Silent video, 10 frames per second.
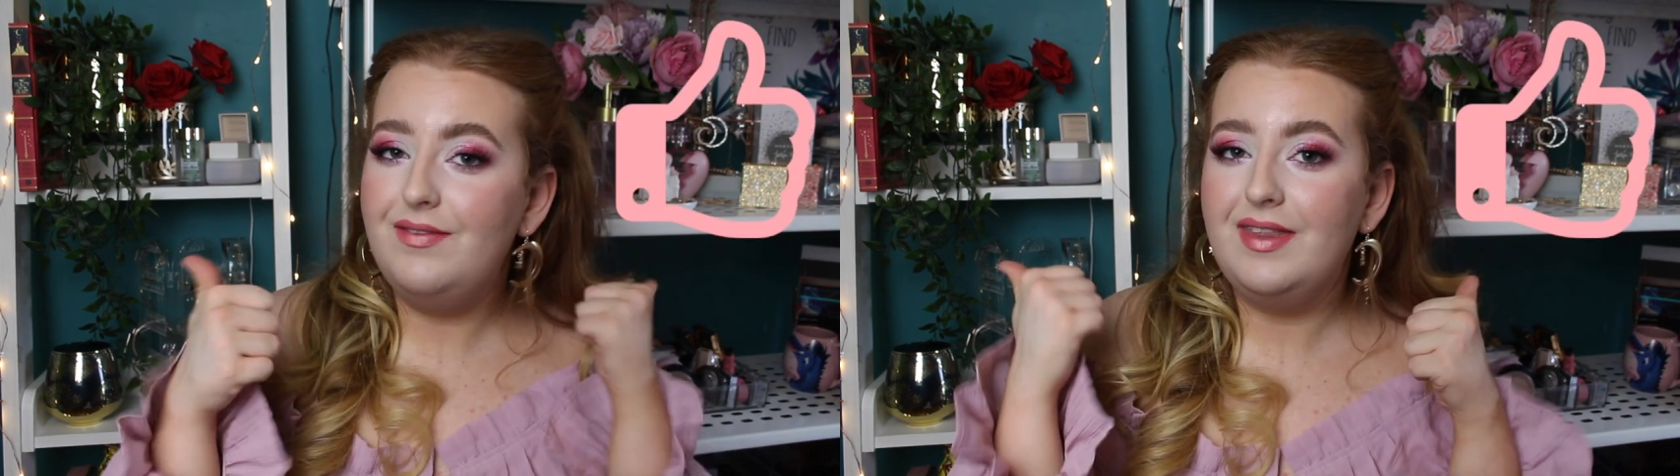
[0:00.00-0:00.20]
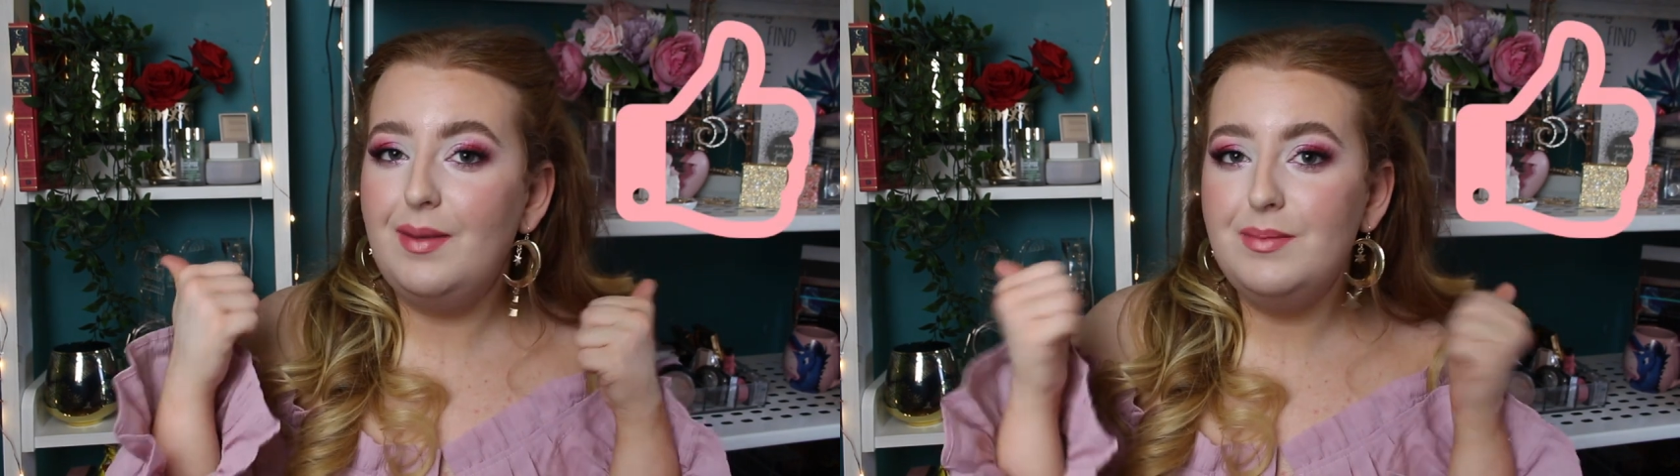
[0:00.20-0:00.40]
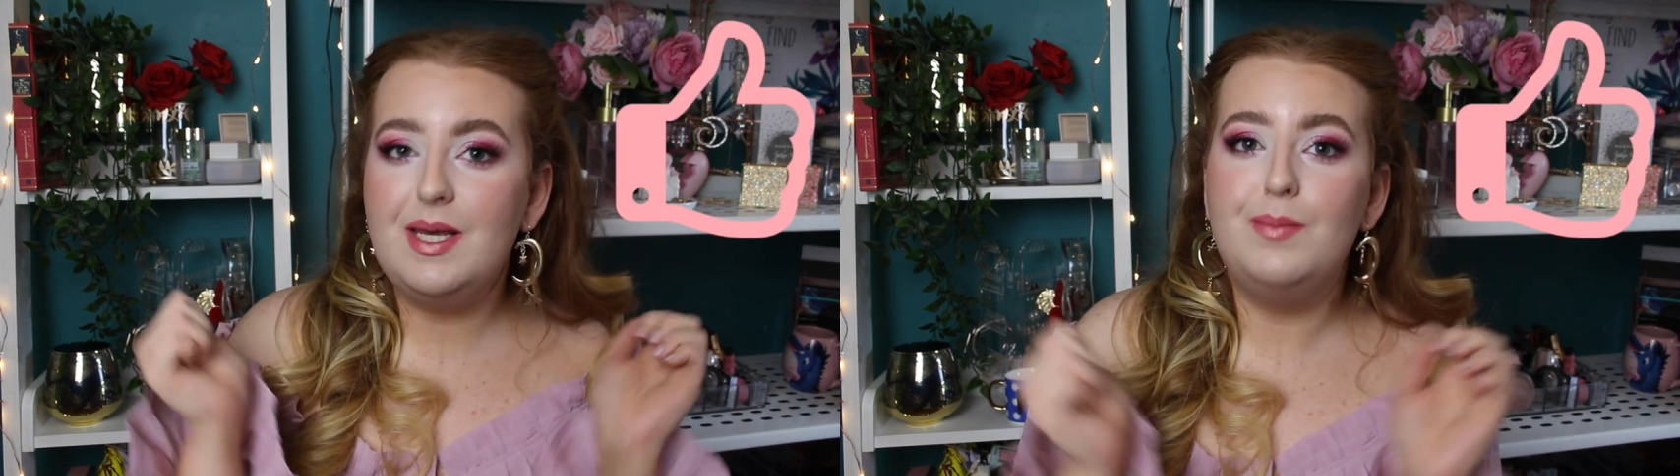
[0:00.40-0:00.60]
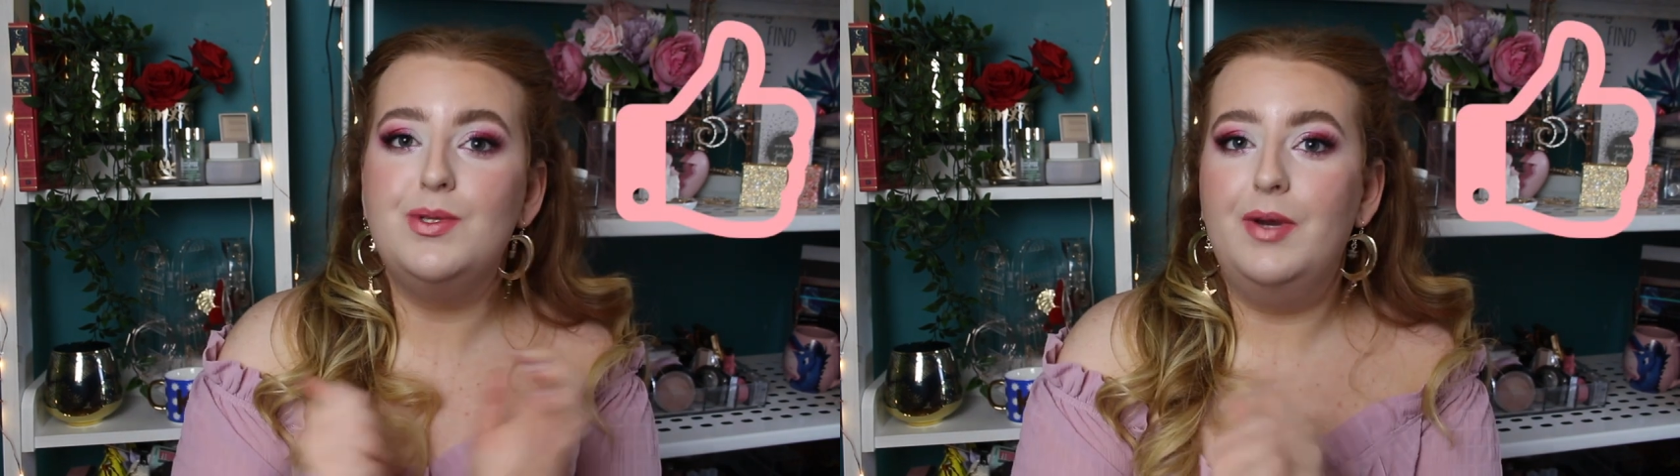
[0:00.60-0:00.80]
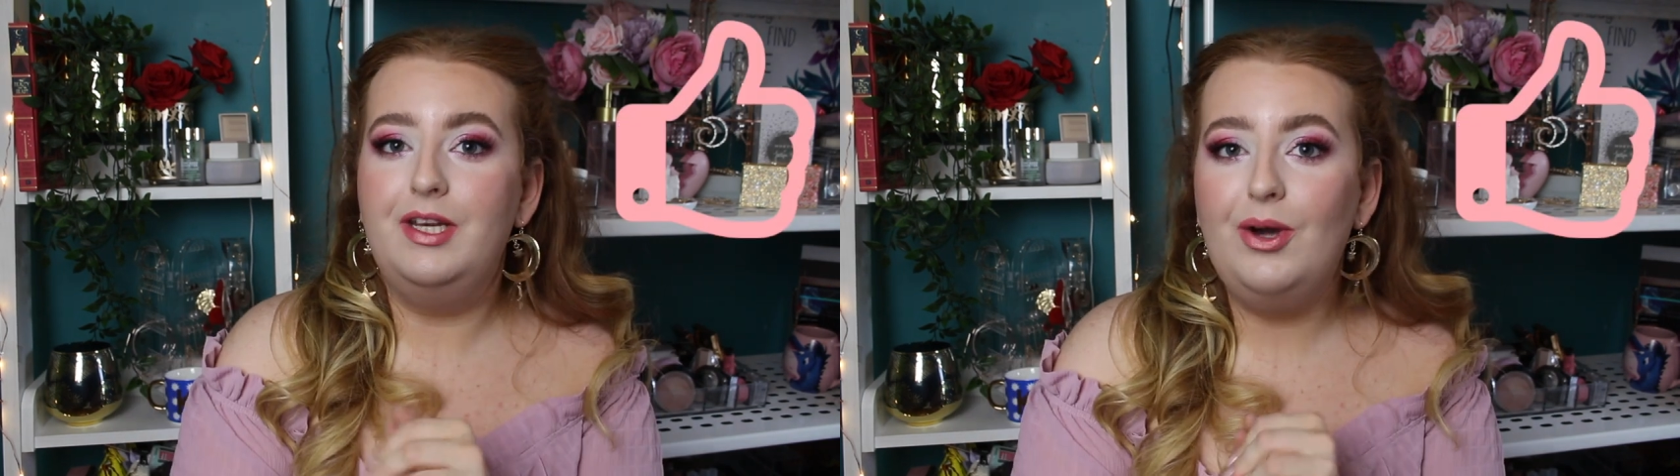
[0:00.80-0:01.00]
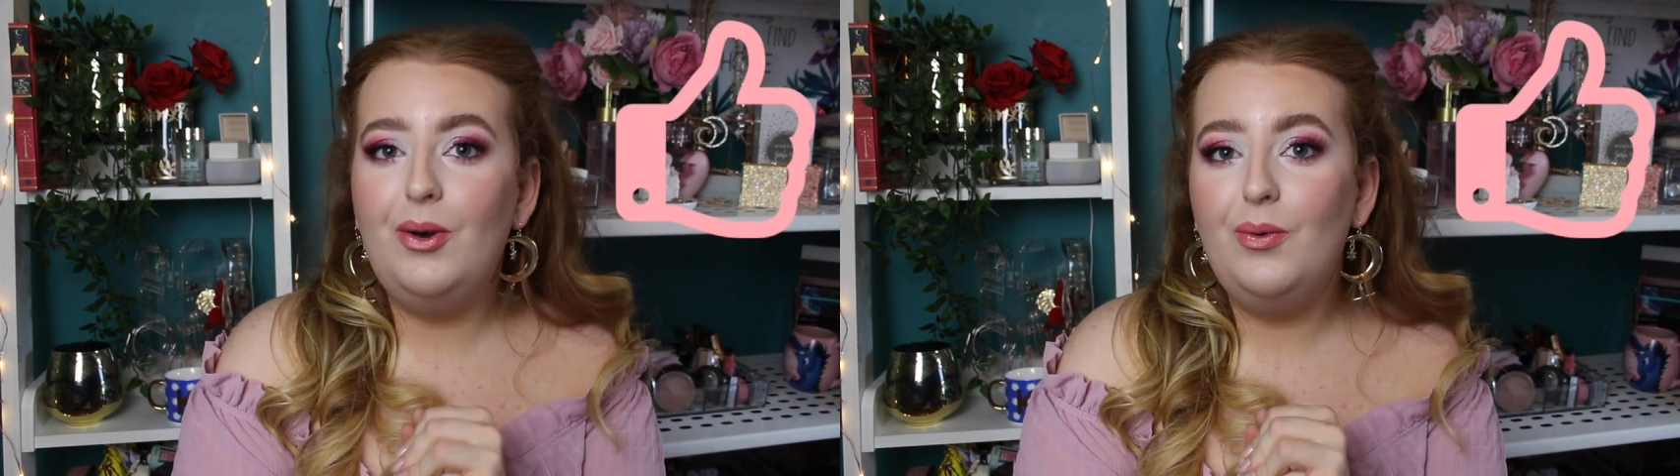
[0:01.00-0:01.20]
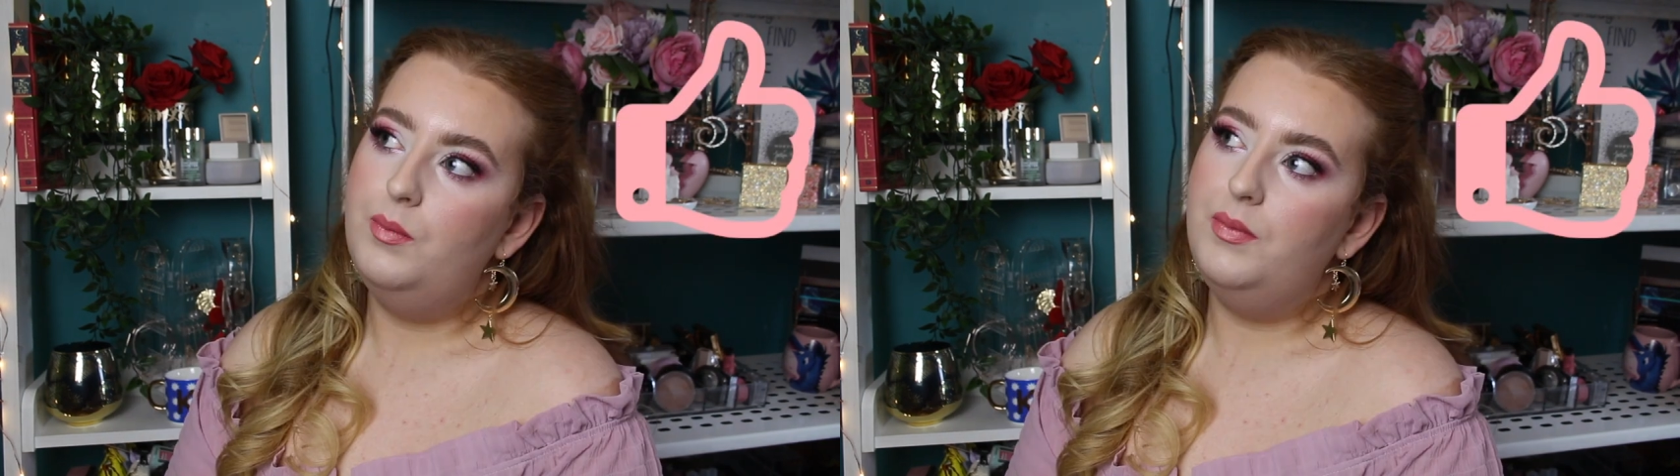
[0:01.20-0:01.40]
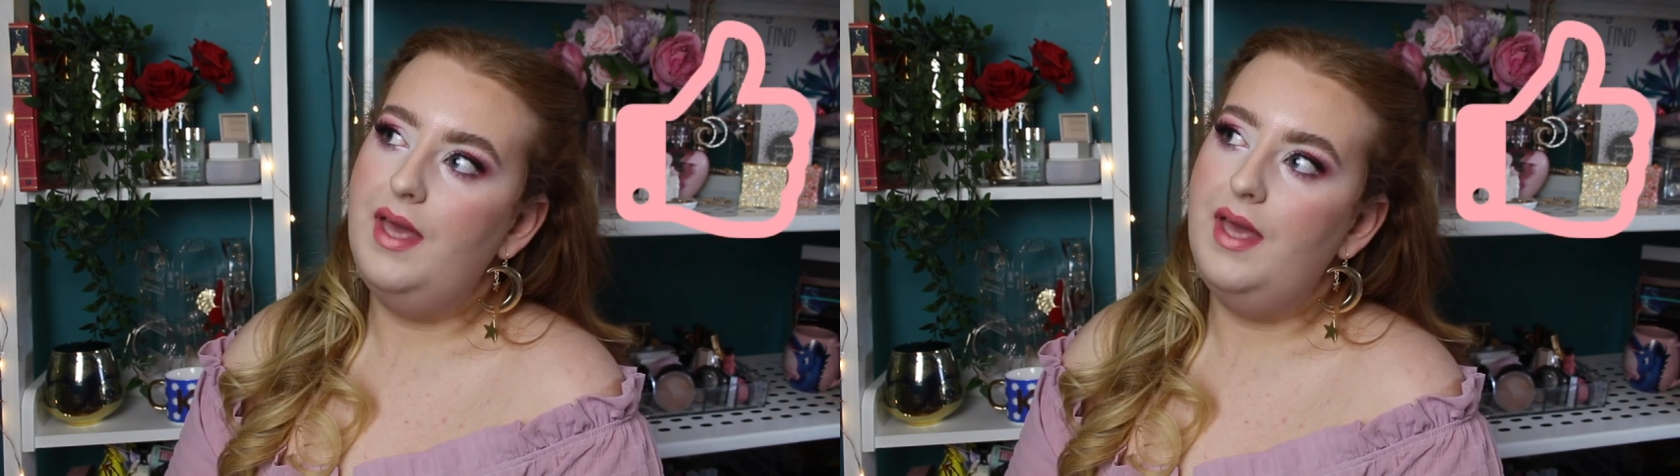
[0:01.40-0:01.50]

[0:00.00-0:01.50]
leave a thumbs up so I know.